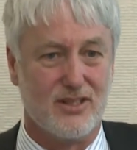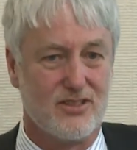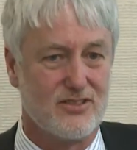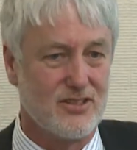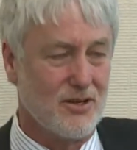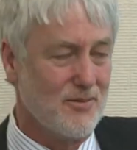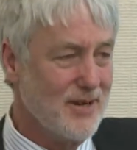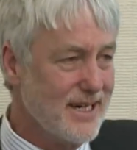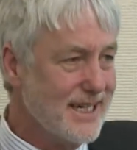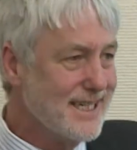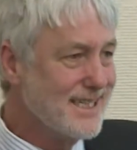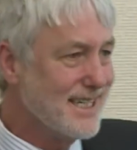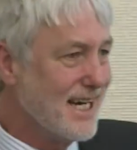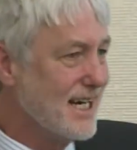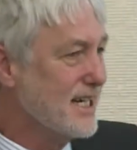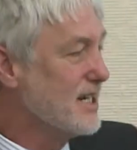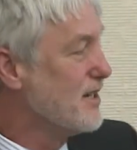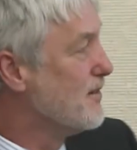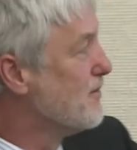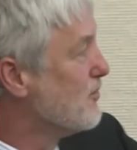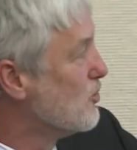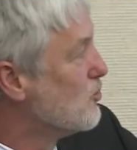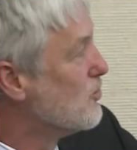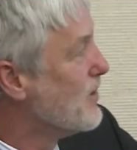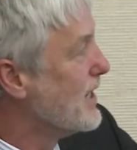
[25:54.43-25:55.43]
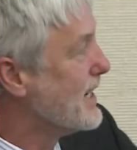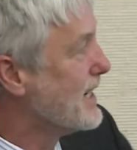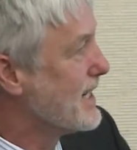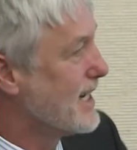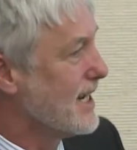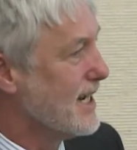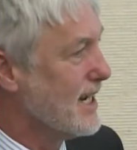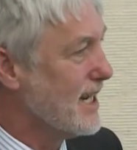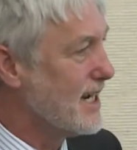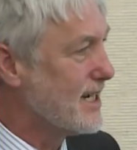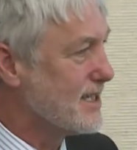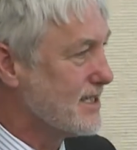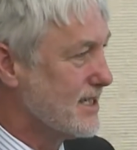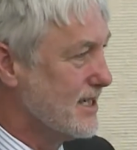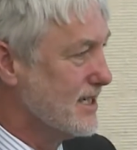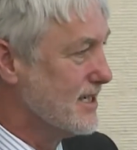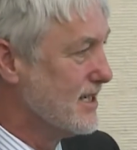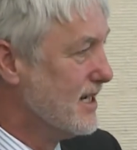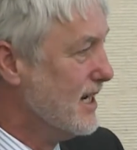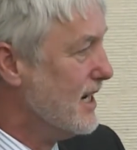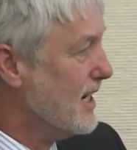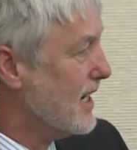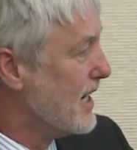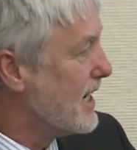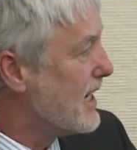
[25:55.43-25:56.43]
So any data you've already collected
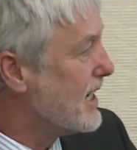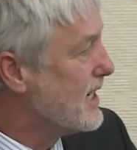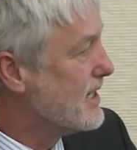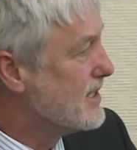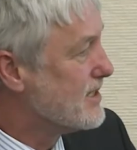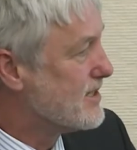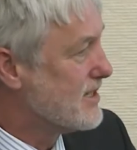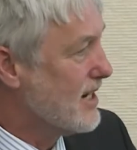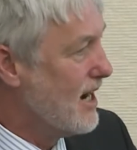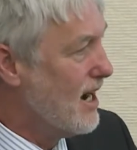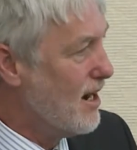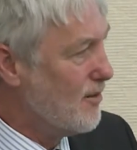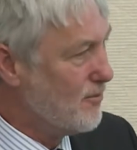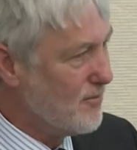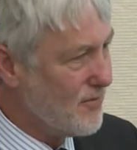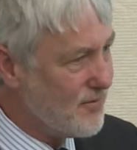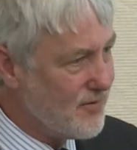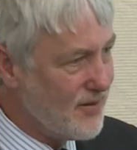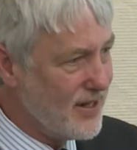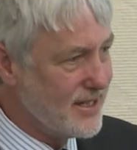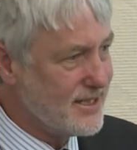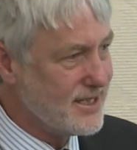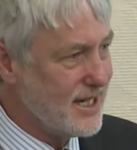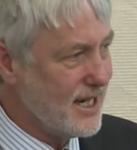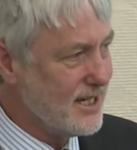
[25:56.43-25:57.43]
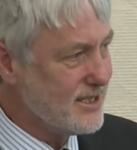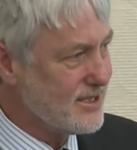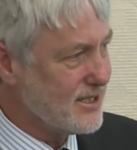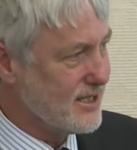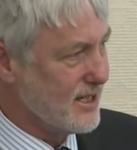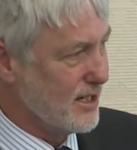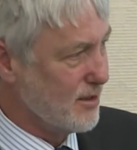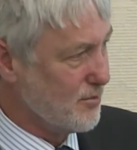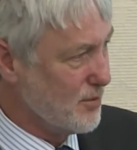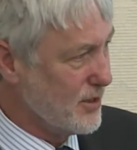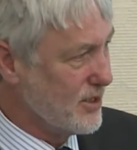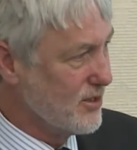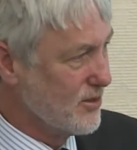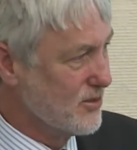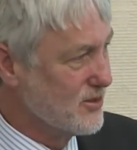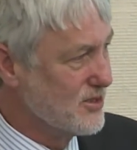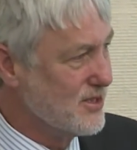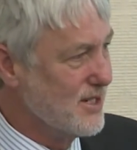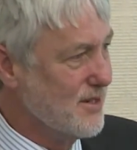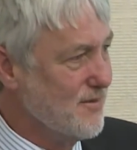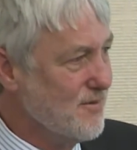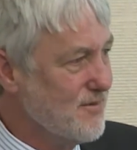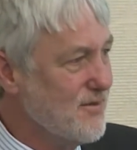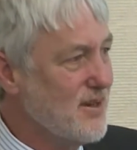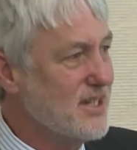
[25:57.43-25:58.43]
is fantastic because
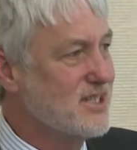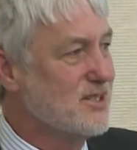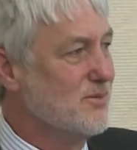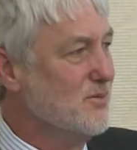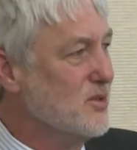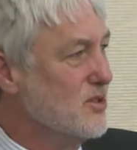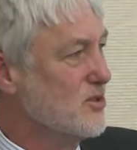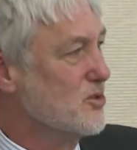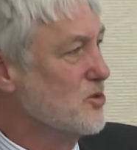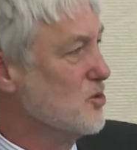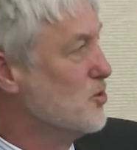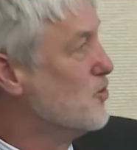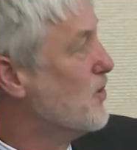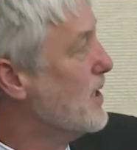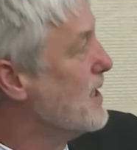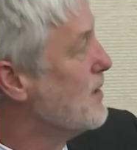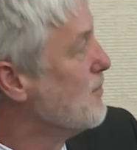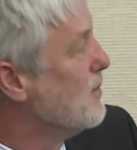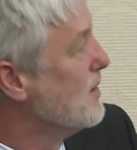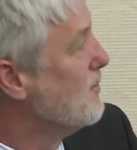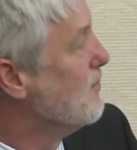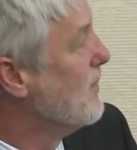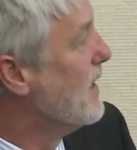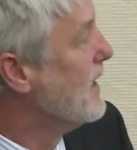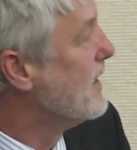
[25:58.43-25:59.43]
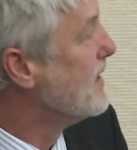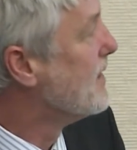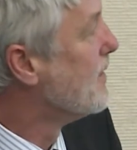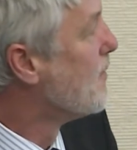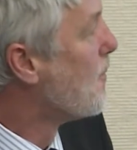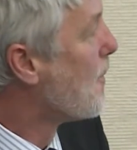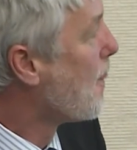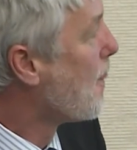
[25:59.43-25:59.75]
the investment's already been made.